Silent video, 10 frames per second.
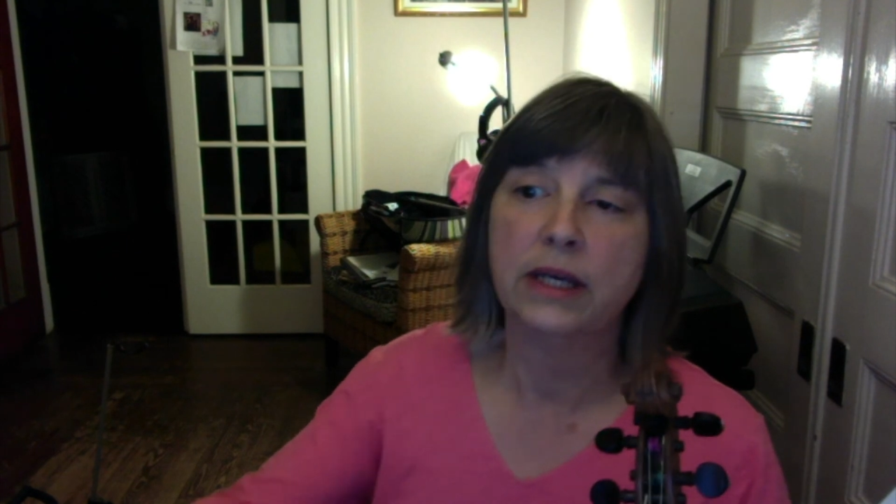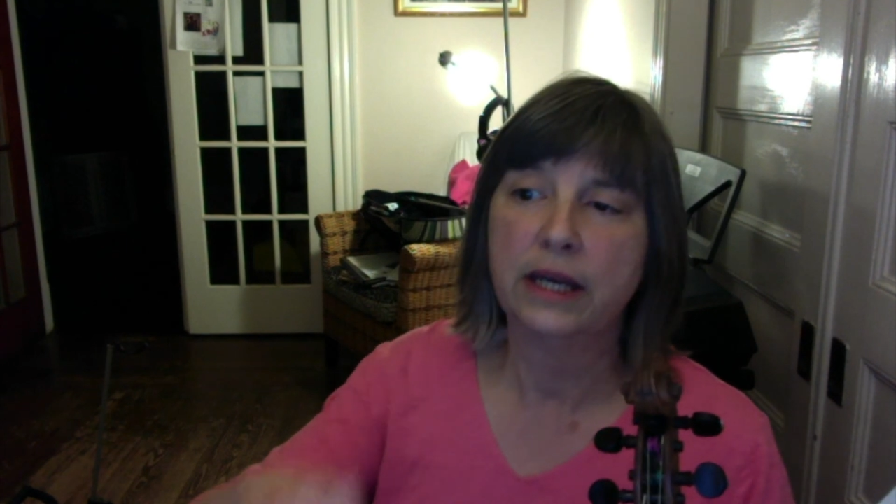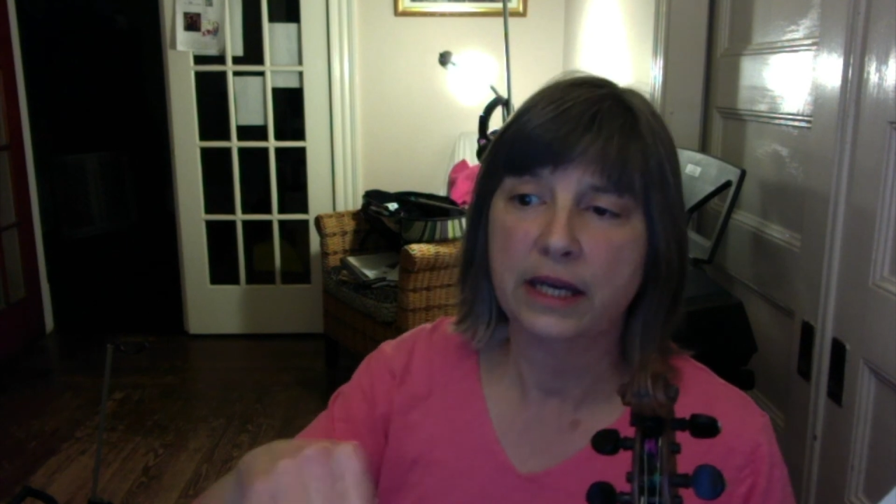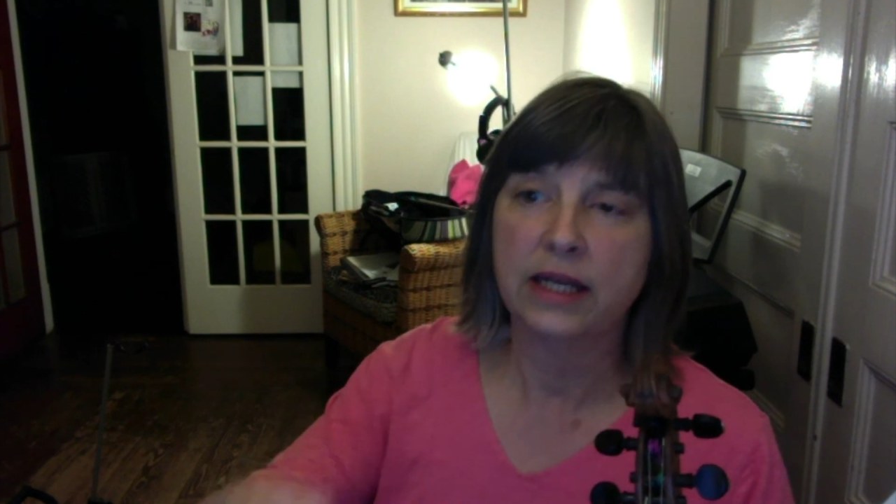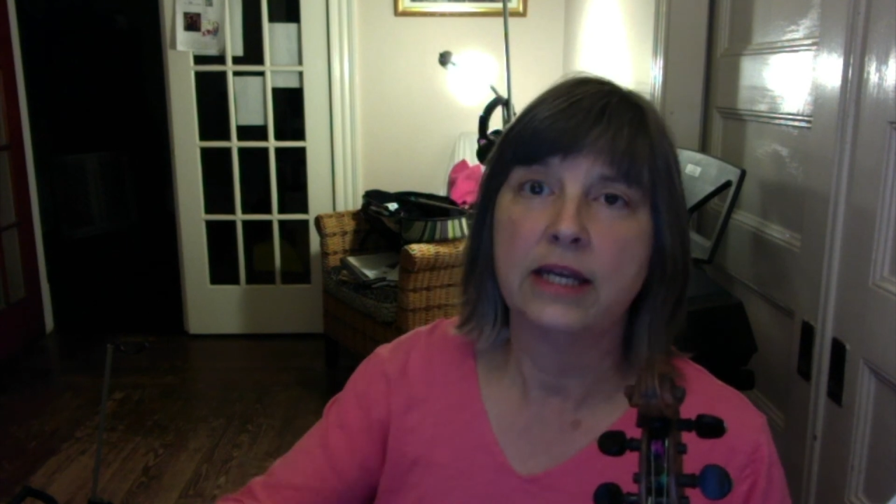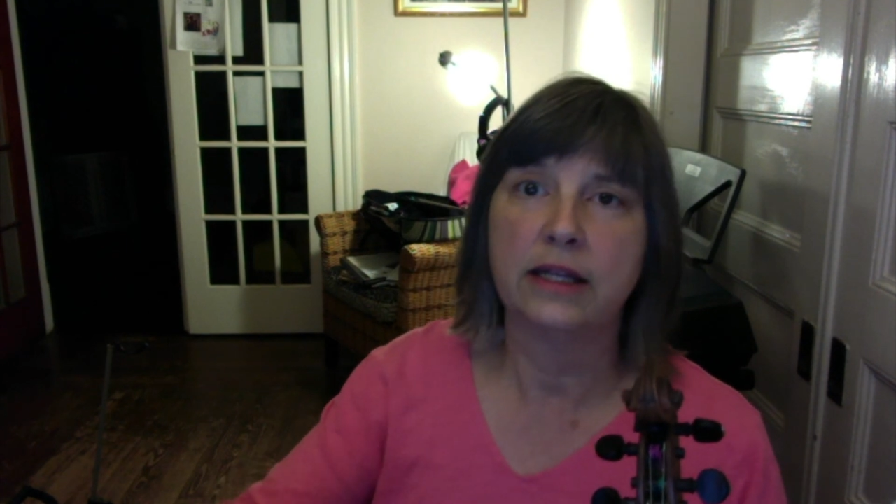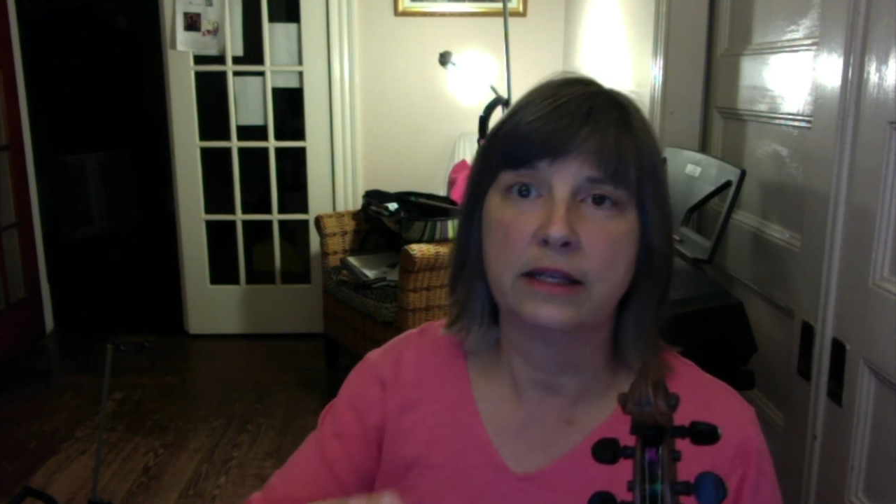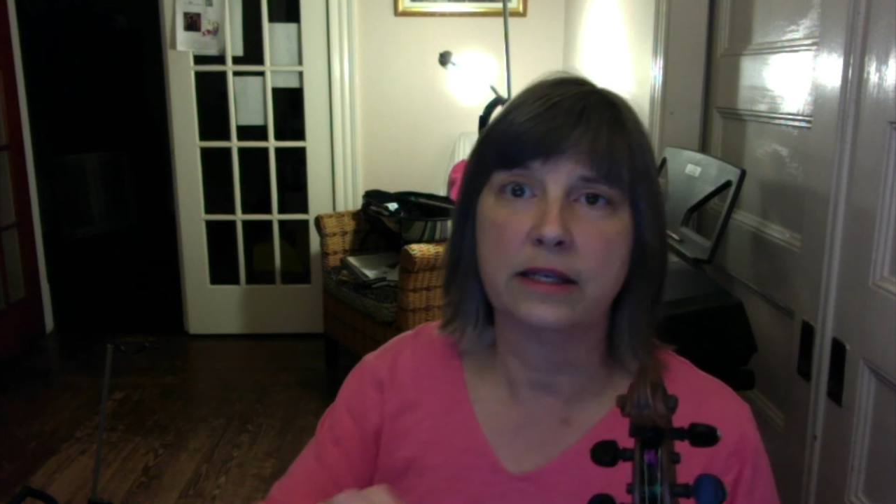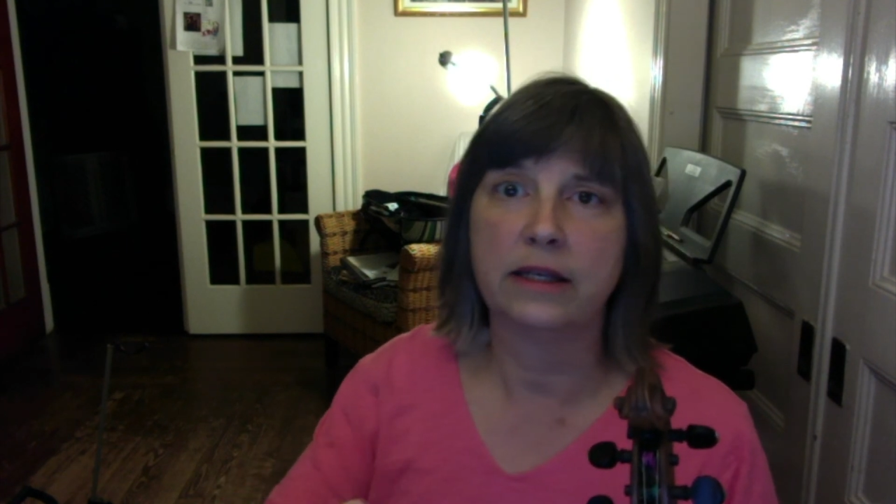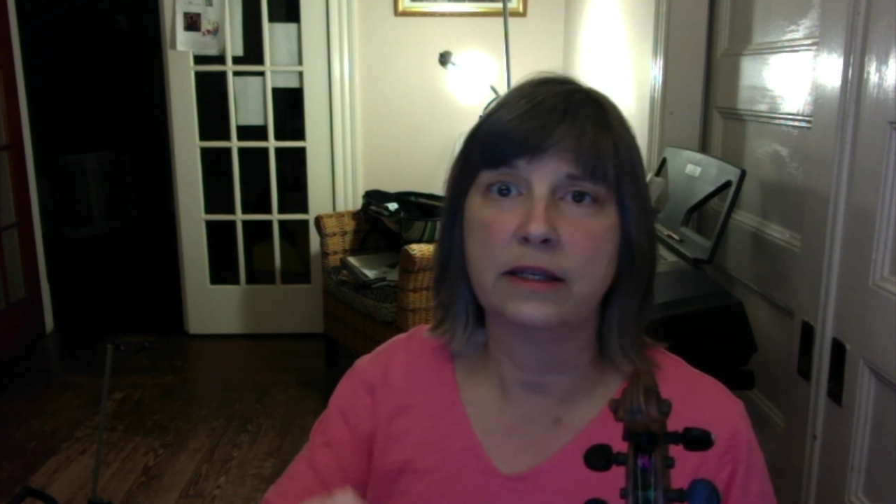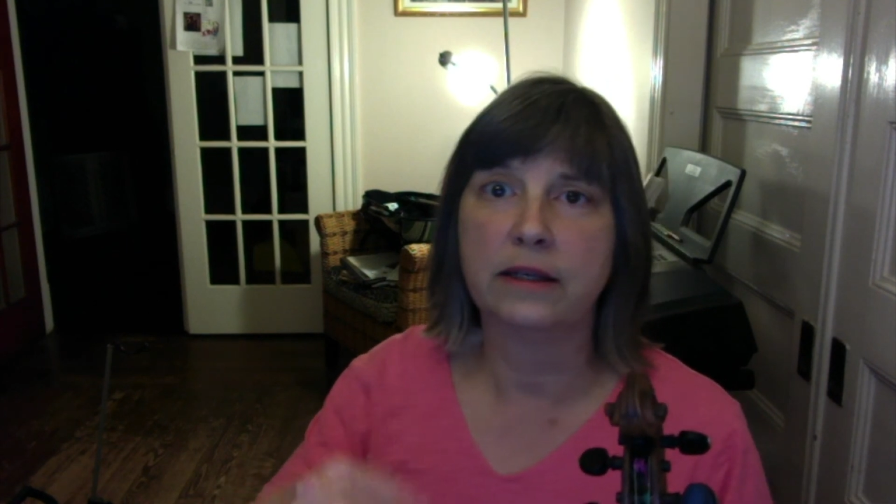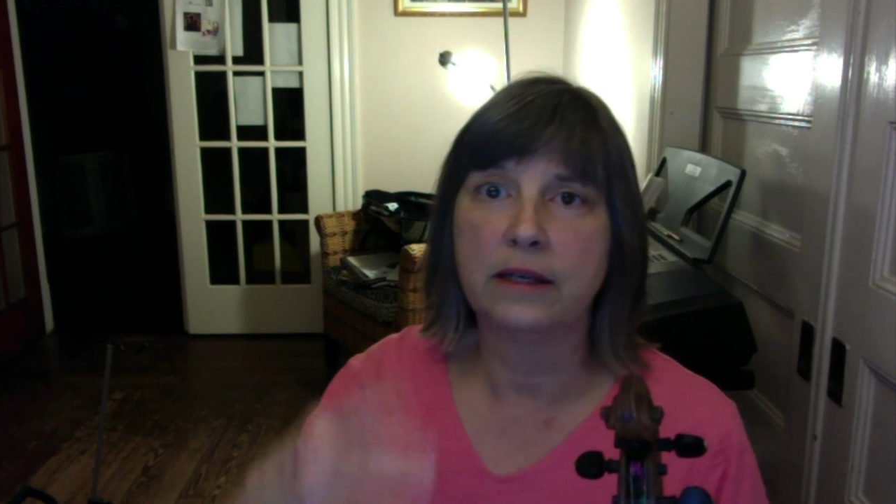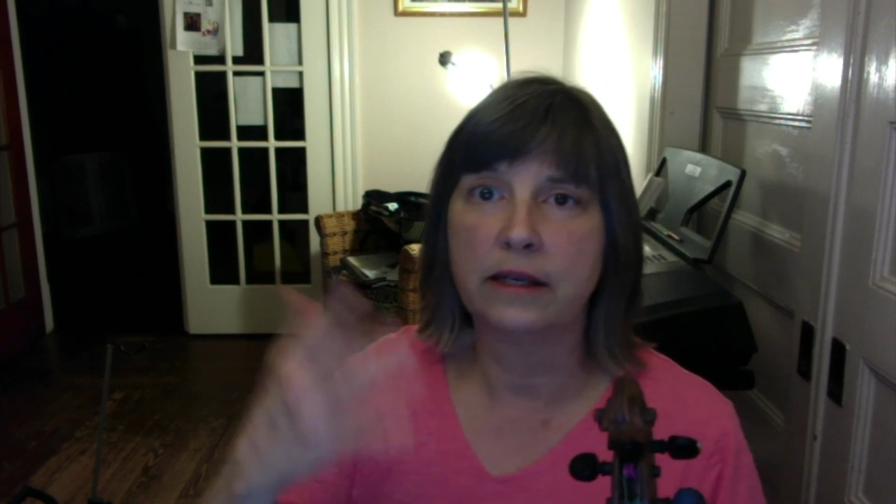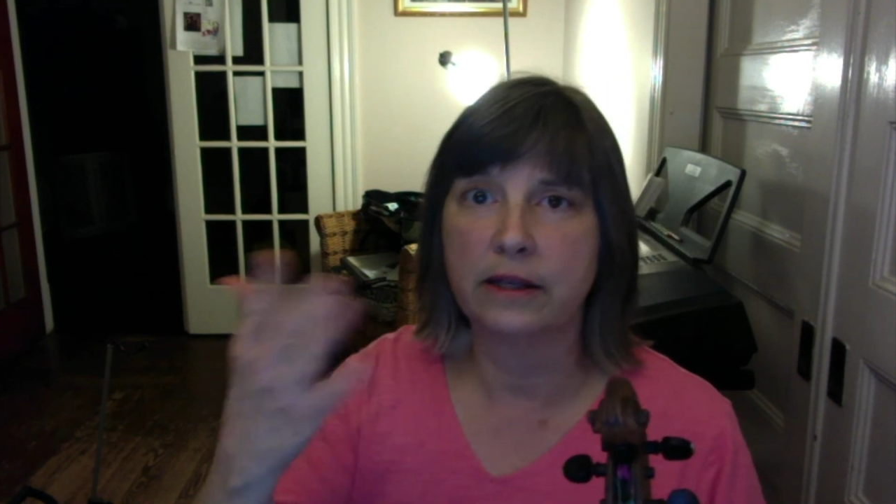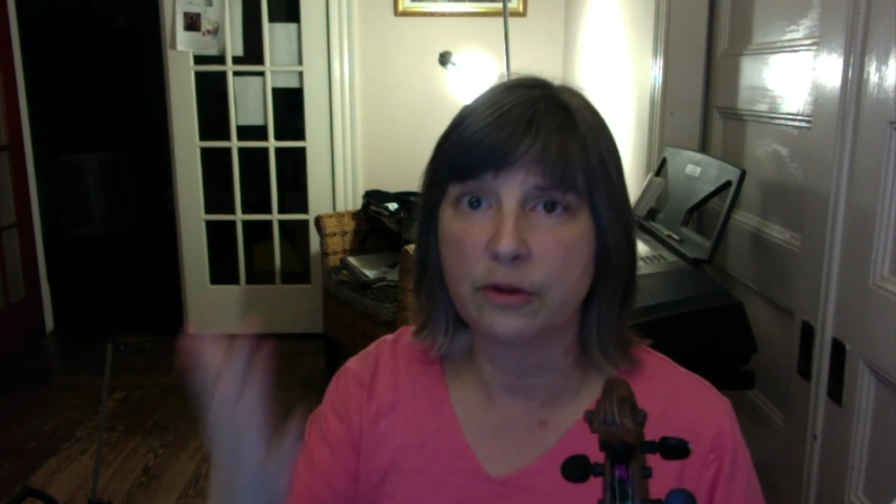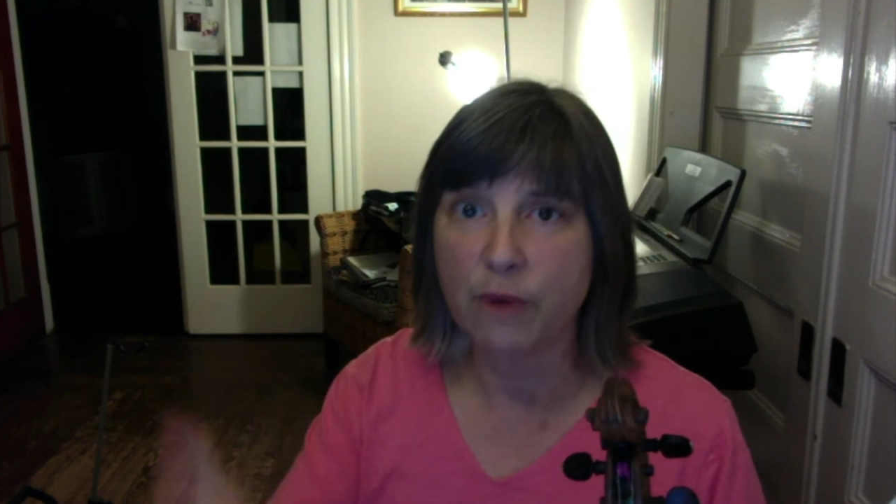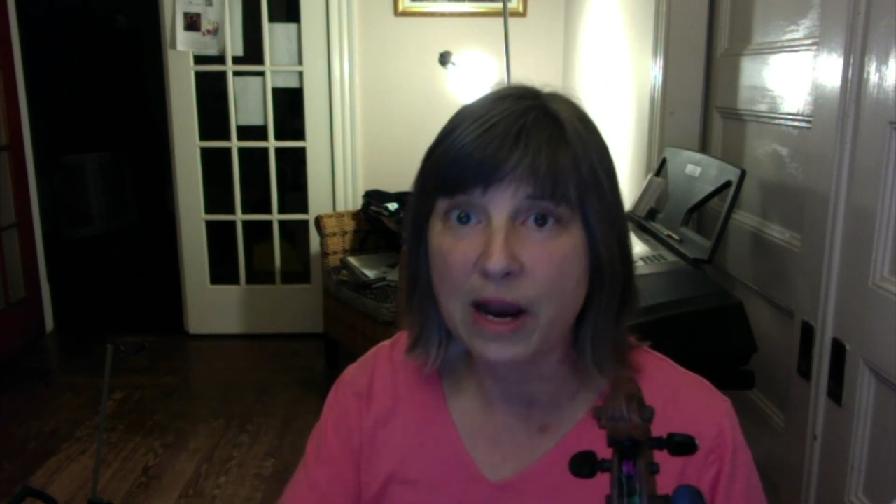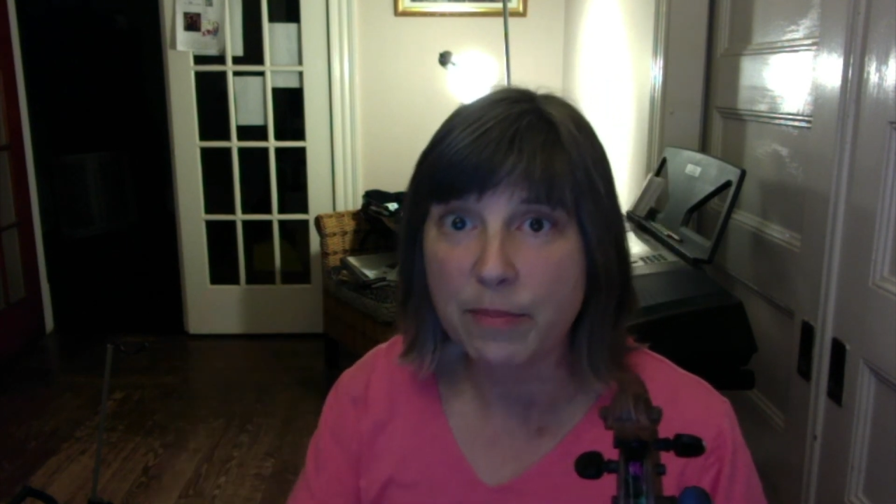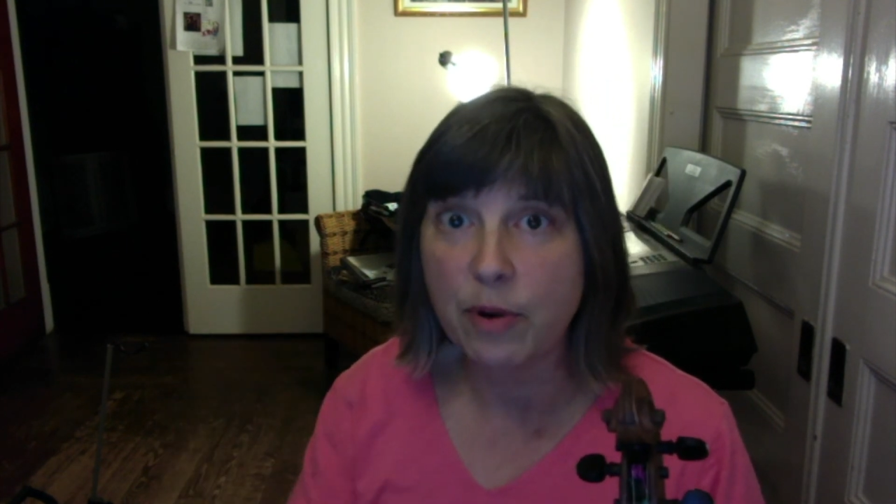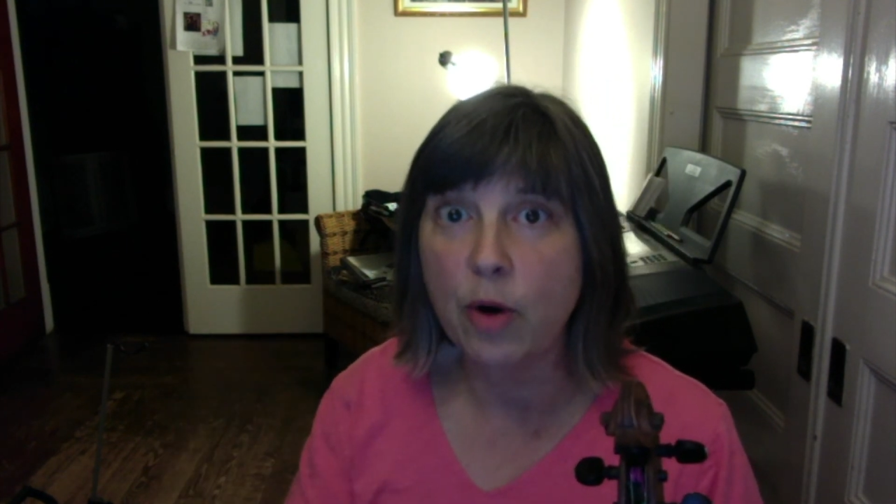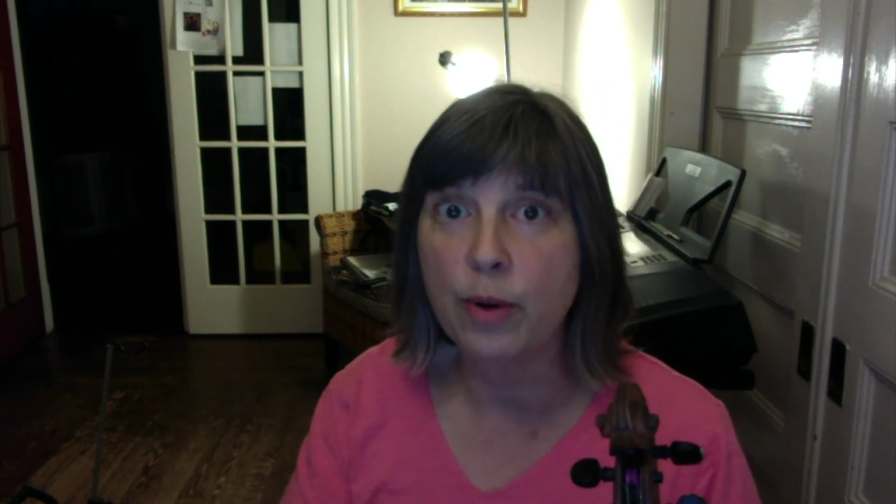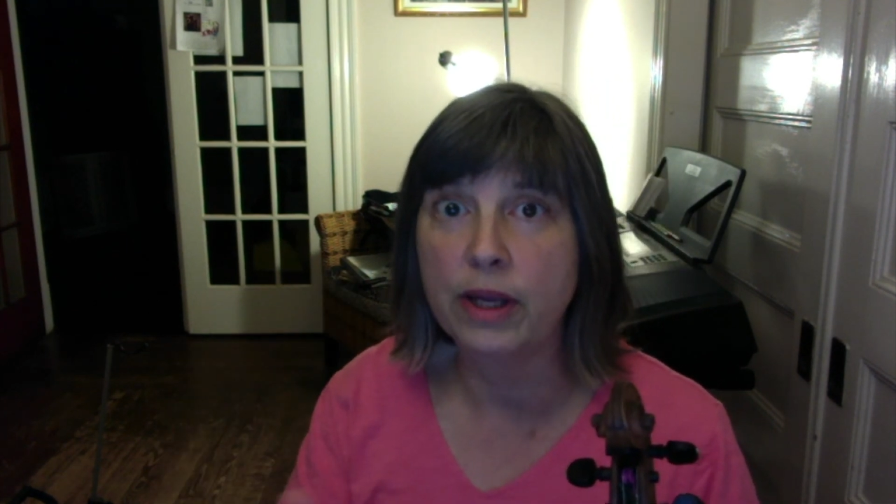get in the right bowing.